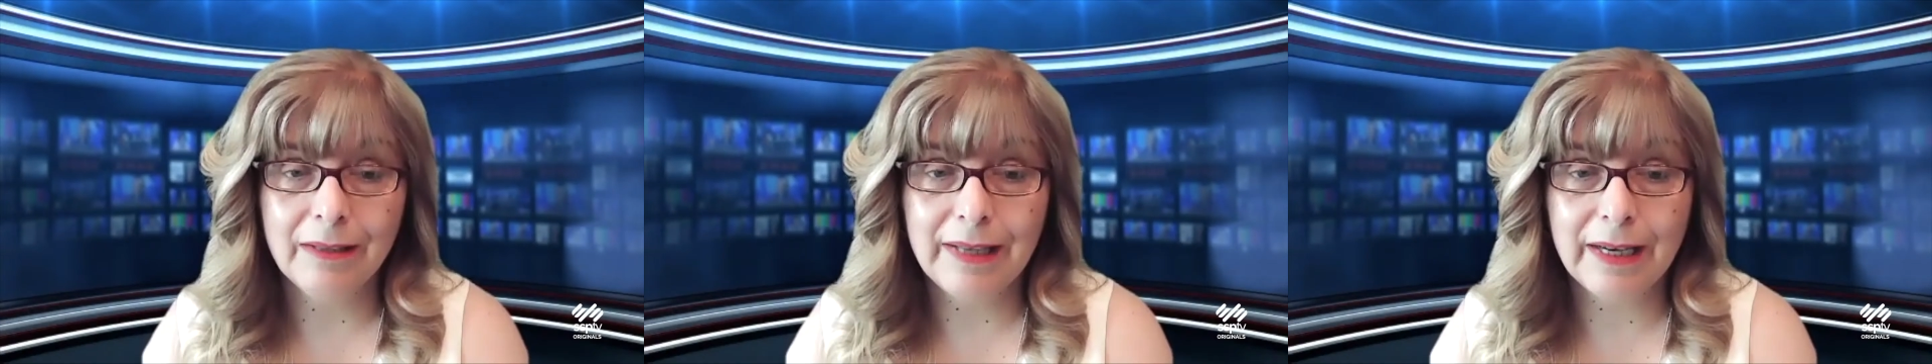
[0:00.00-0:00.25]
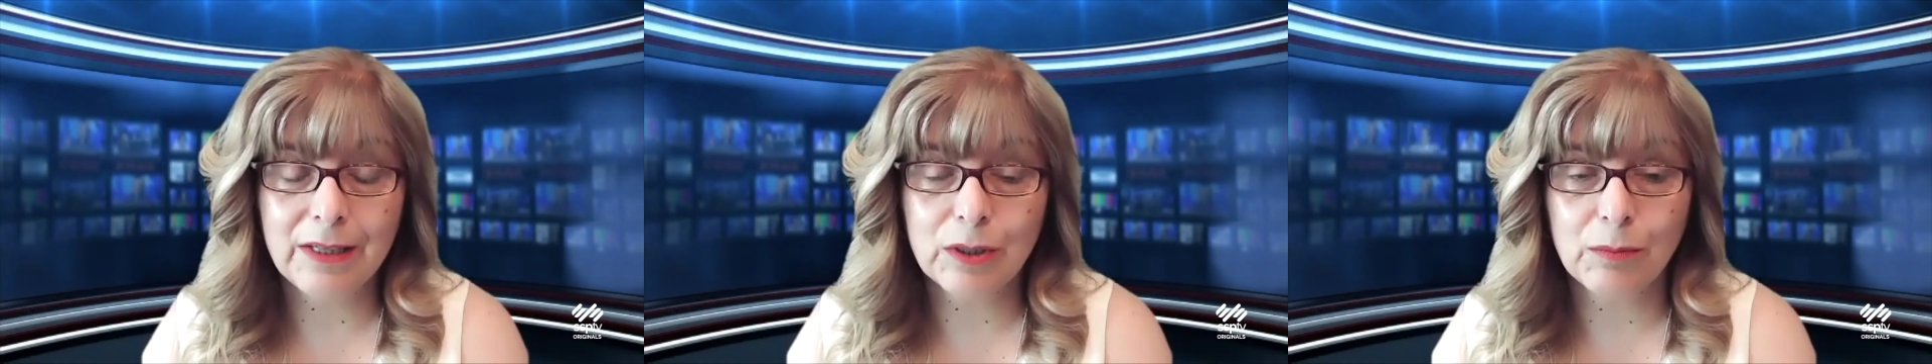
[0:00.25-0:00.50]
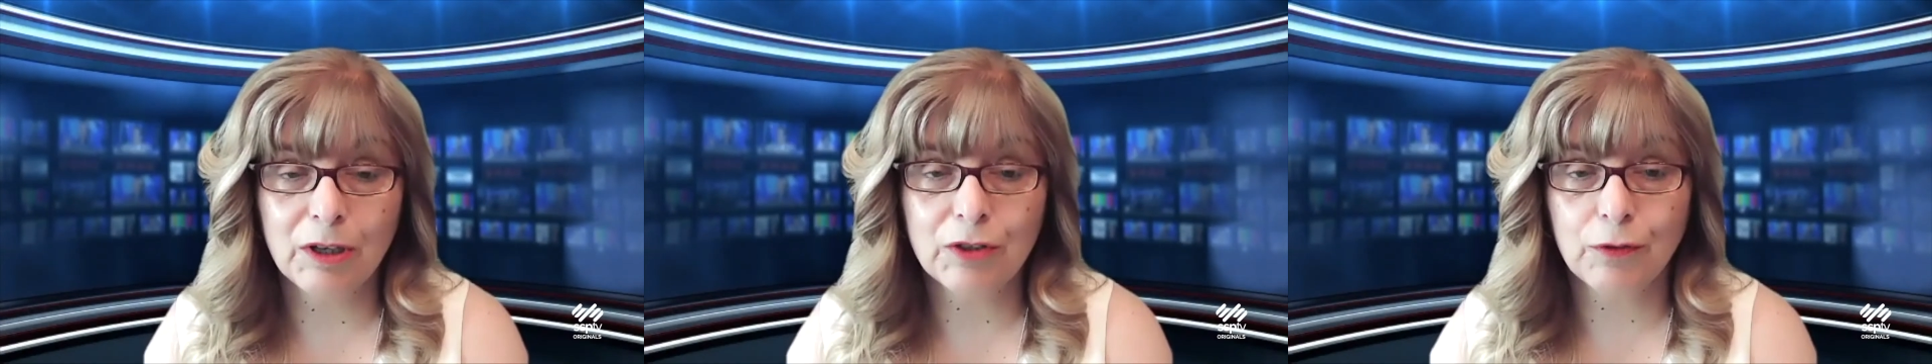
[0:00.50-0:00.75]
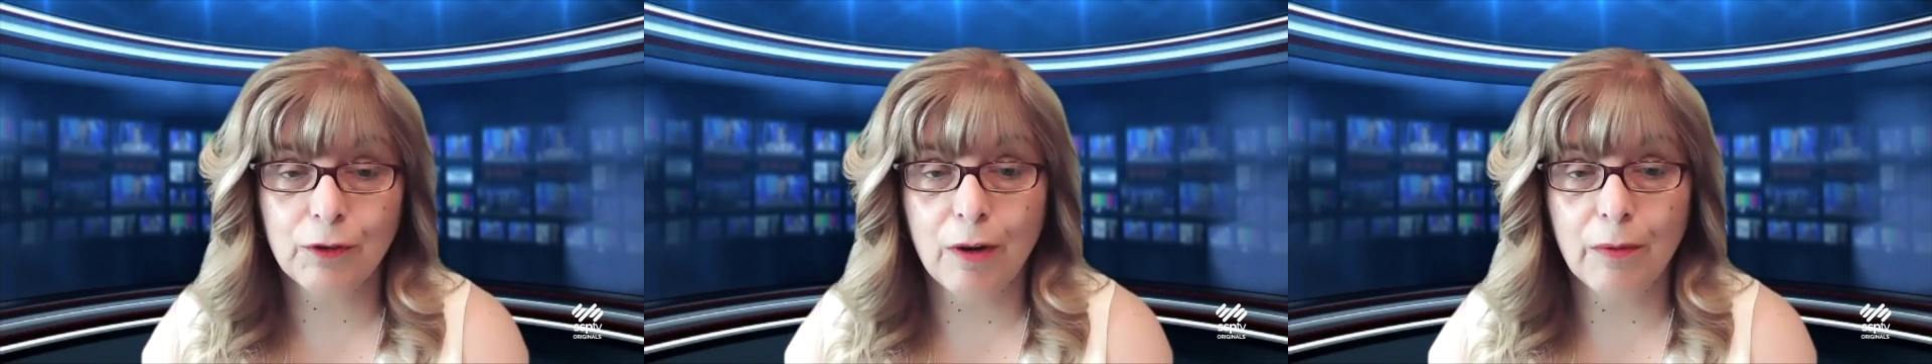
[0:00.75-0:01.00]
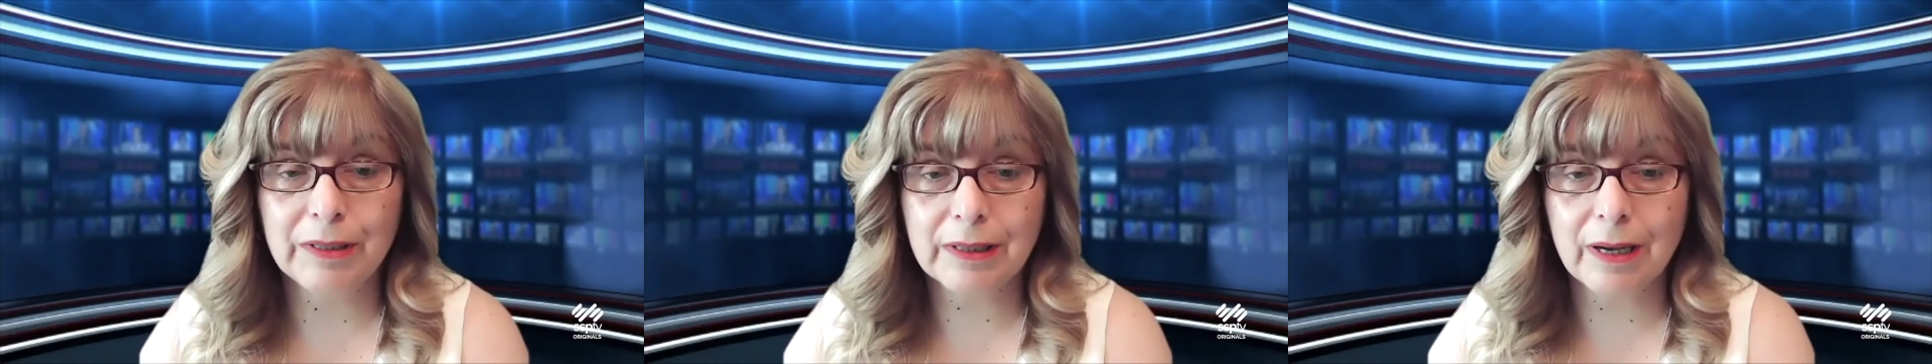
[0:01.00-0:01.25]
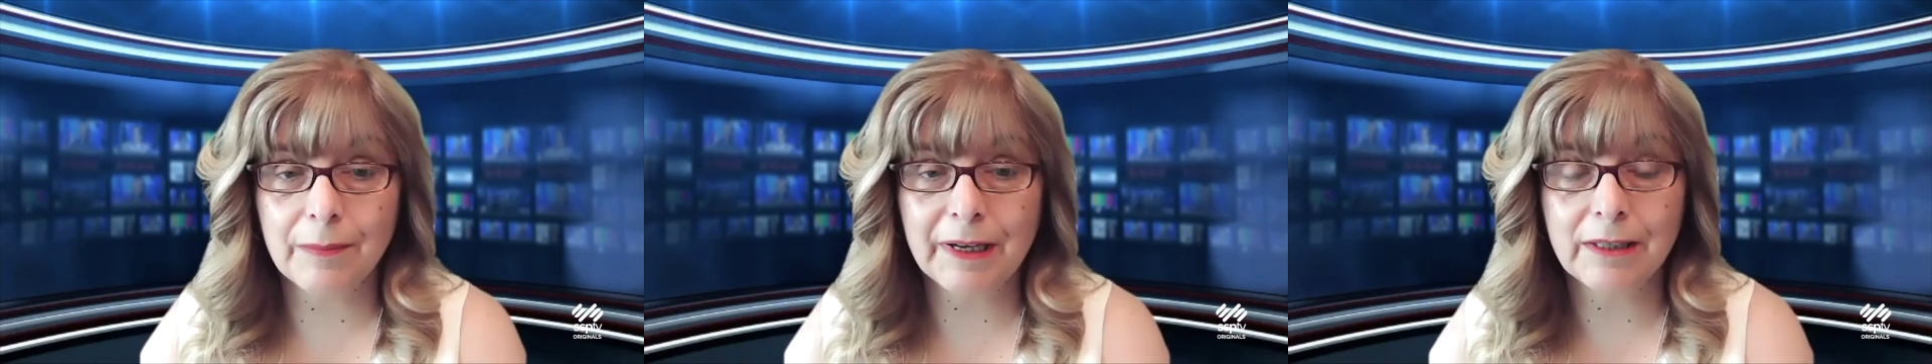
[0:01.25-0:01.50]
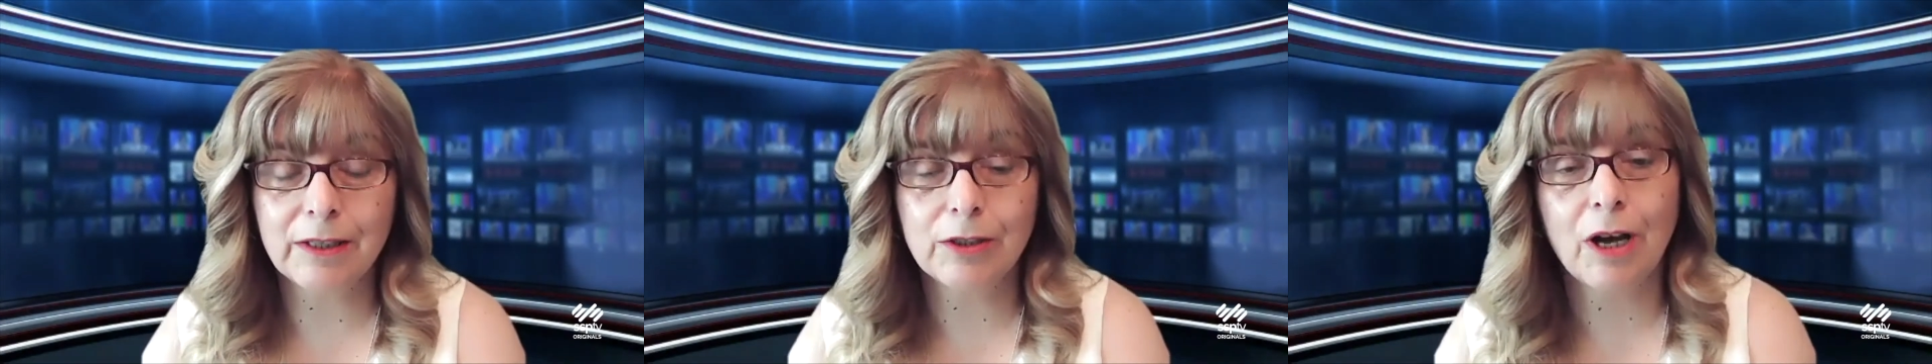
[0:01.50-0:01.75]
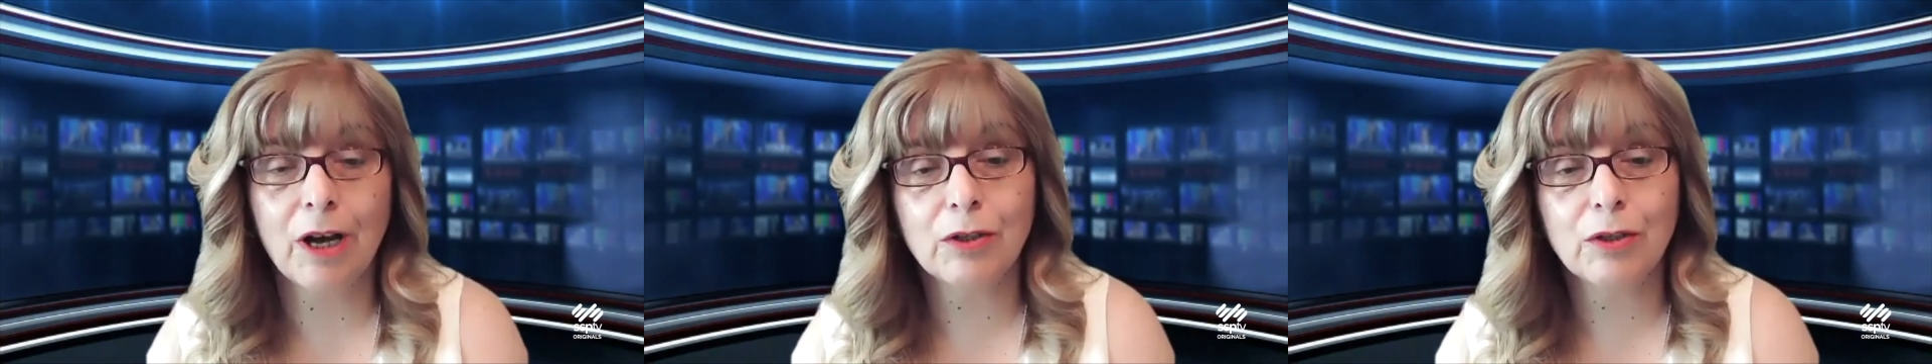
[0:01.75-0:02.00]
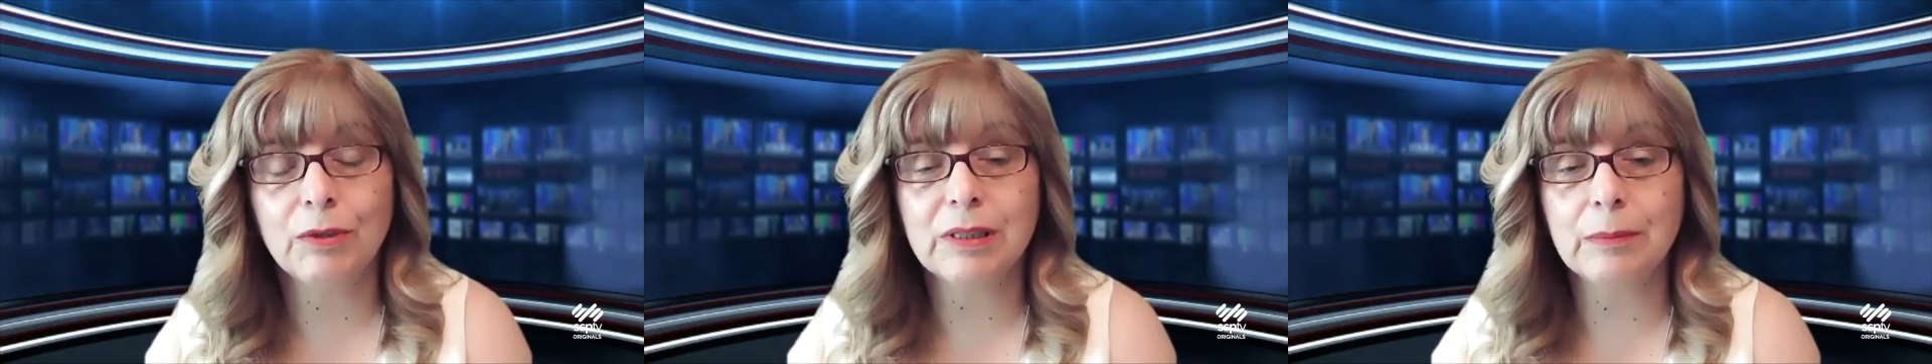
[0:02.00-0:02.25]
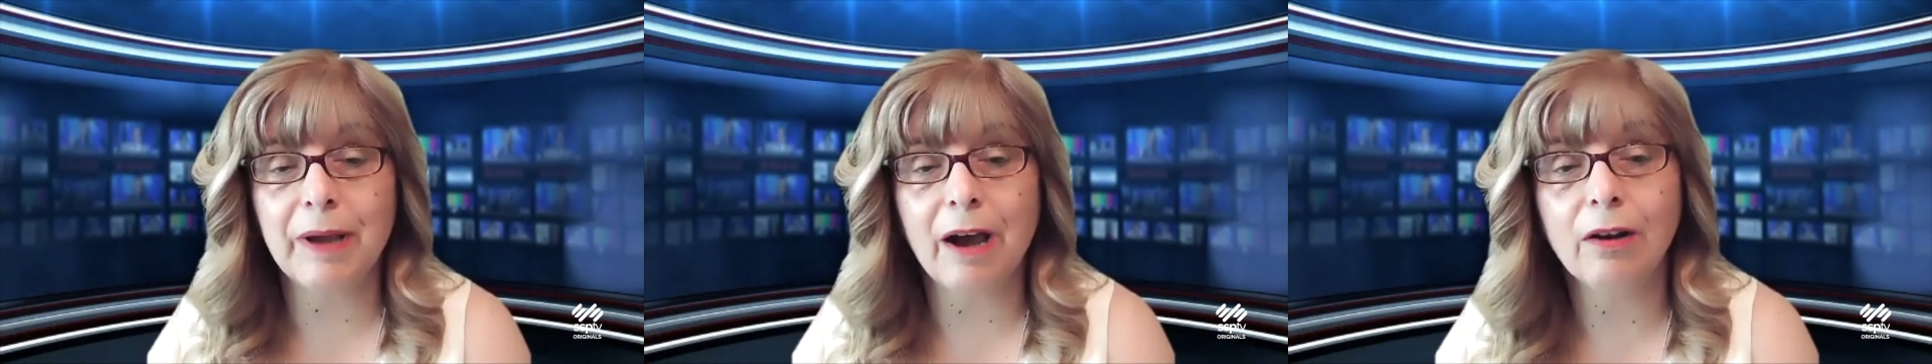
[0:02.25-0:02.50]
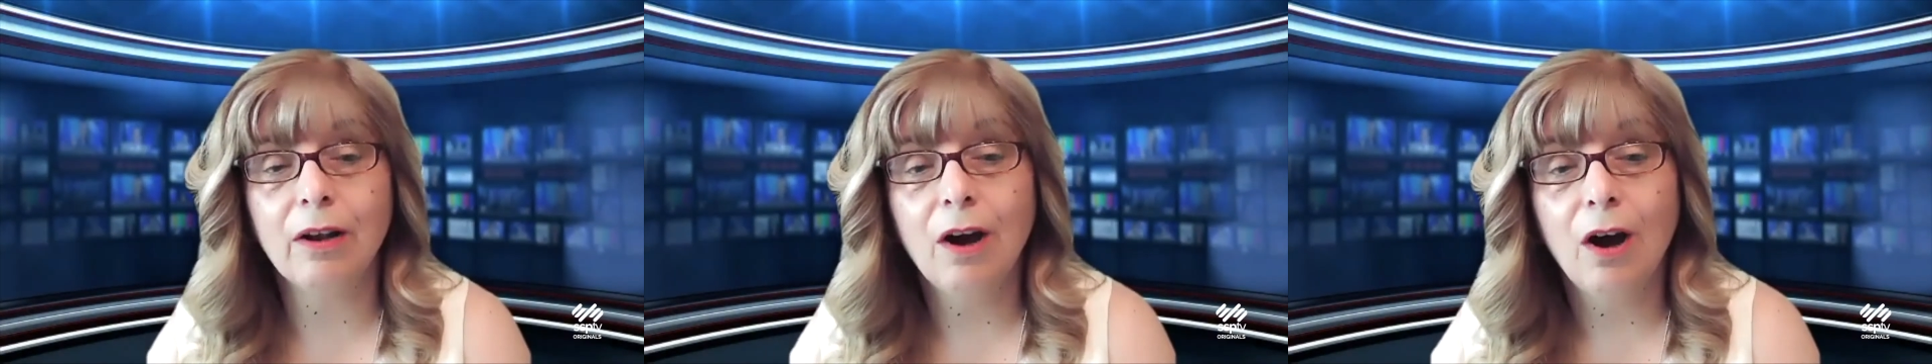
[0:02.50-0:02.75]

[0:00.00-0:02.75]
Thanks so much for always coming in to talk to us about